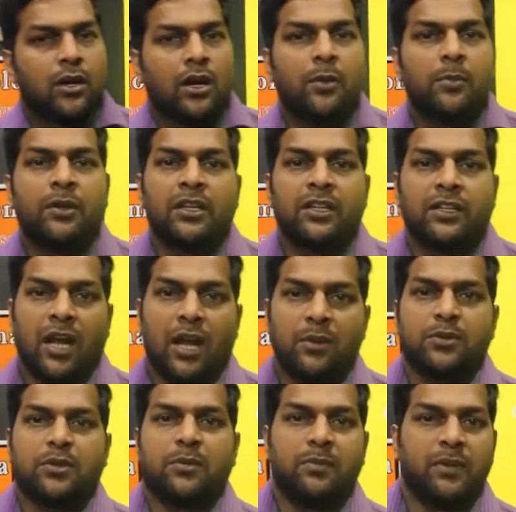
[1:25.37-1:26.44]
How many
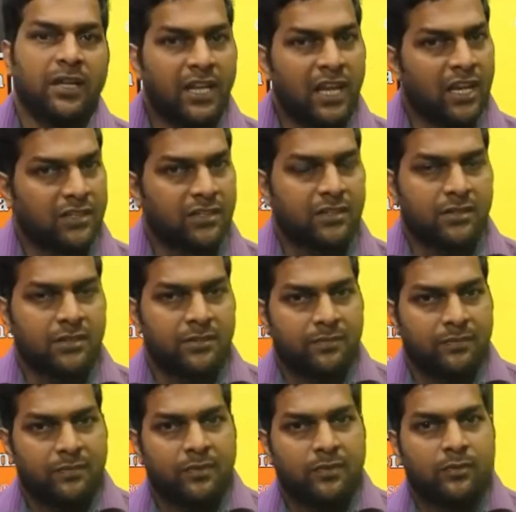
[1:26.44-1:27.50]
types of medias?
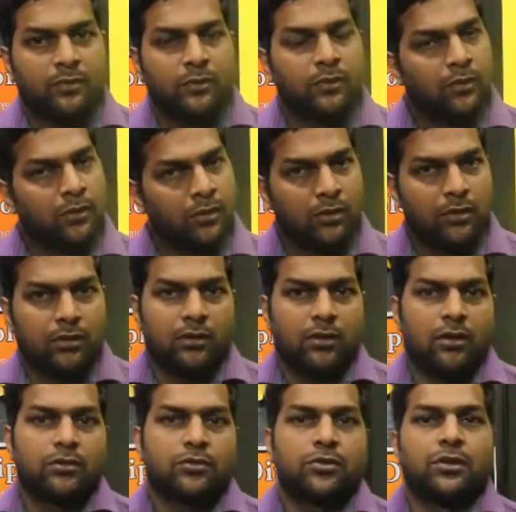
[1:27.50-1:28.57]
We will
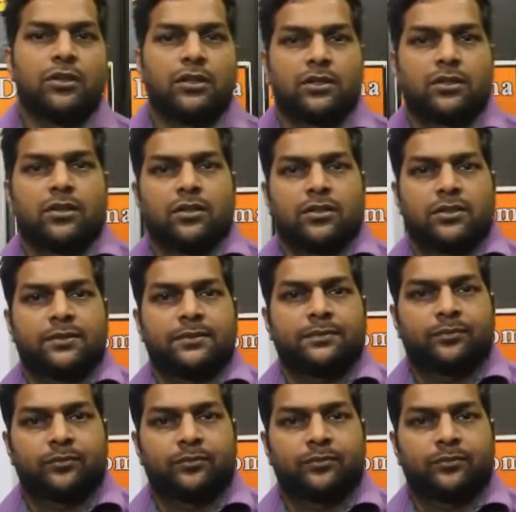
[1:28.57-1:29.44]
also discuss.